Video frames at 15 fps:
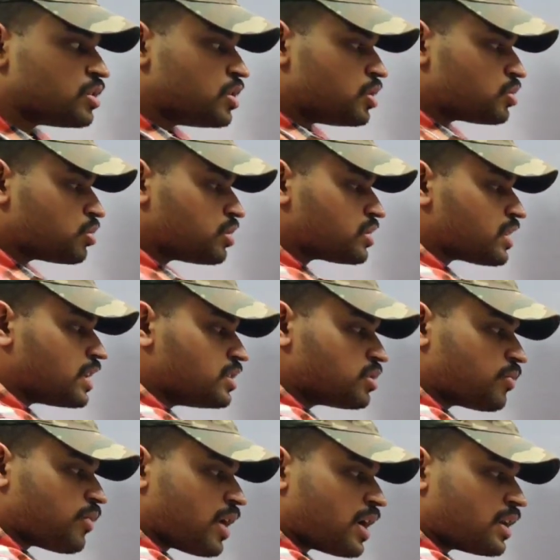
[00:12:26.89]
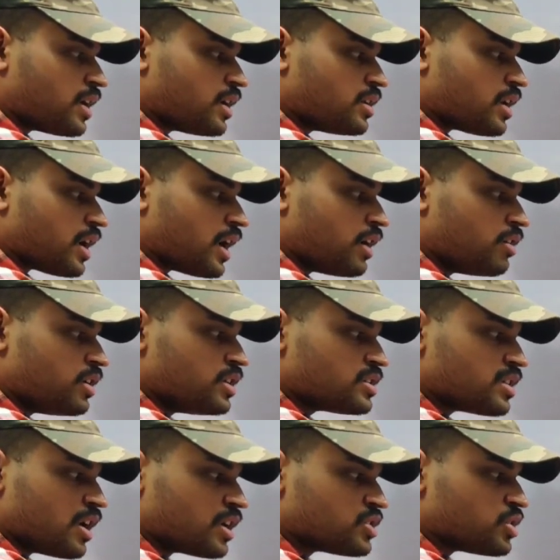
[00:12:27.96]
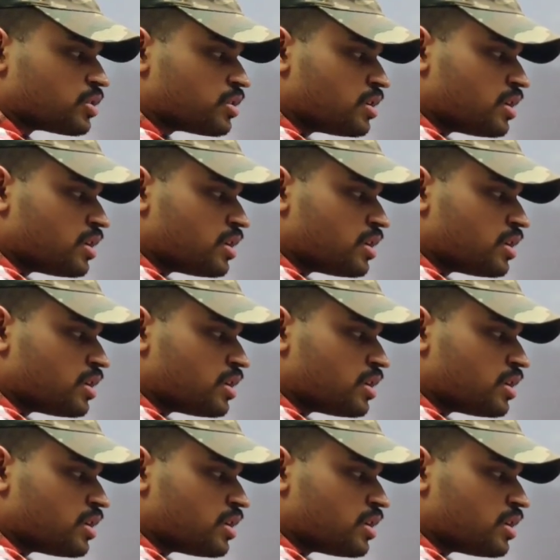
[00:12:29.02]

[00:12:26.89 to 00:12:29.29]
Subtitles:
So the size of anion, iodine is larger.